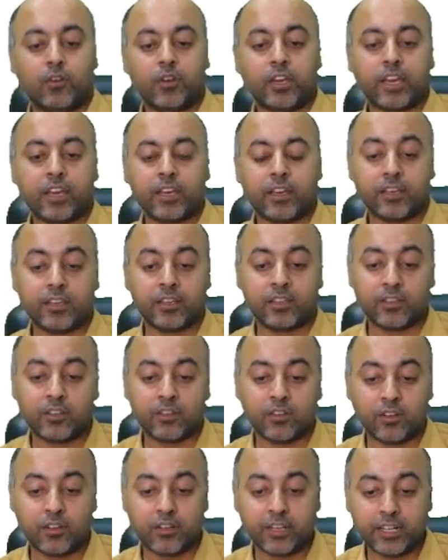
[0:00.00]
Okay,
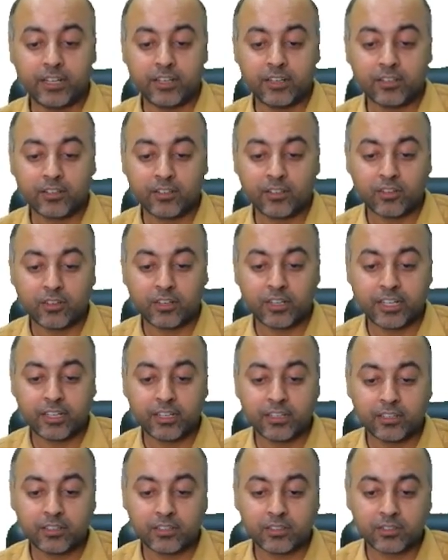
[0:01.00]
all right.
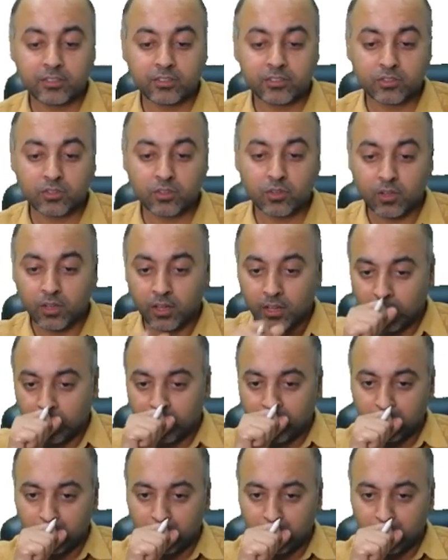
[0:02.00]
So